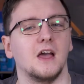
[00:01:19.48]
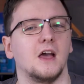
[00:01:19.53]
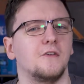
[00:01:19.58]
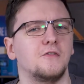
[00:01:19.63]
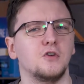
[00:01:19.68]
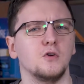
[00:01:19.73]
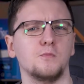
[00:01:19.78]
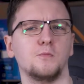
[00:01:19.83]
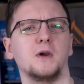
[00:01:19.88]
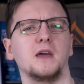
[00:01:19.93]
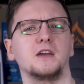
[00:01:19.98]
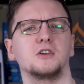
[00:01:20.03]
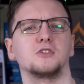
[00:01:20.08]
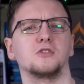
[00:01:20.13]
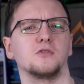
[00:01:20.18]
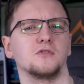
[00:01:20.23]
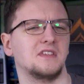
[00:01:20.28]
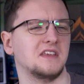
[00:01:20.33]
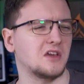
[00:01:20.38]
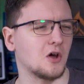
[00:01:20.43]
If you
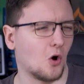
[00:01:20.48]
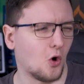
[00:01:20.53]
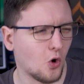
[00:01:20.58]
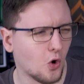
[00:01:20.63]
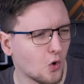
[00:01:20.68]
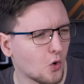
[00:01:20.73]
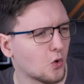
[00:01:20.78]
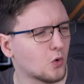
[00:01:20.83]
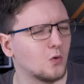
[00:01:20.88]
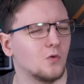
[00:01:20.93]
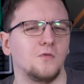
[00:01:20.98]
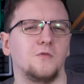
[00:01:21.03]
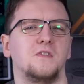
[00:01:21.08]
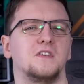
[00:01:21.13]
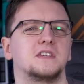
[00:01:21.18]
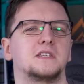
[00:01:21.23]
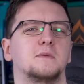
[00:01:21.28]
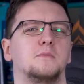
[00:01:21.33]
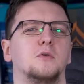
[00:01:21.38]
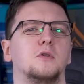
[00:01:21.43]
picture the whole
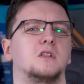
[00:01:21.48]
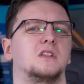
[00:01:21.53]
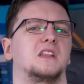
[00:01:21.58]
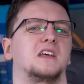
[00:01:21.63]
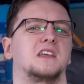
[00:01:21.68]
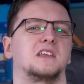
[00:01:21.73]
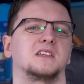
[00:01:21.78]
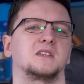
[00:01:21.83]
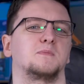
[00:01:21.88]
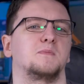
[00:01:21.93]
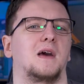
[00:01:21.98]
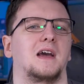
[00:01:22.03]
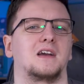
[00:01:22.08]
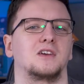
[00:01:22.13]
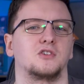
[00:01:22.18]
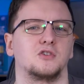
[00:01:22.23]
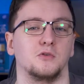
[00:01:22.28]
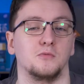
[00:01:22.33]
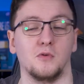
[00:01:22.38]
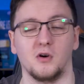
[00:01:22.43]
visible light
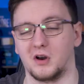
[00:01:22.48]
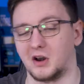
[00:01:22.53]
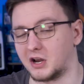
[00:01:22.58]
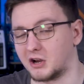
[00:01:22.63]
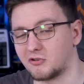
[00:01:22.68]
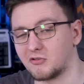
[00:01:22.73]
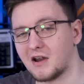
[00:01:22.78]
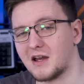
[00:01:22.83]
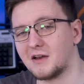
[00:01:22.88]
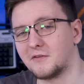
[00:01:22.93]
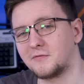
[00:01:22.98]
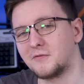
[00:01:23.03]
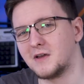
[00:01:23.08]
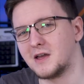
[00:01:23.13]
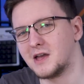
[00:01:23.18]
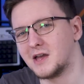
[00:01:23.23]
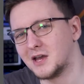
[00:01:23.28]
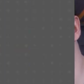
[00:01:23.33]
spectrum on a graph,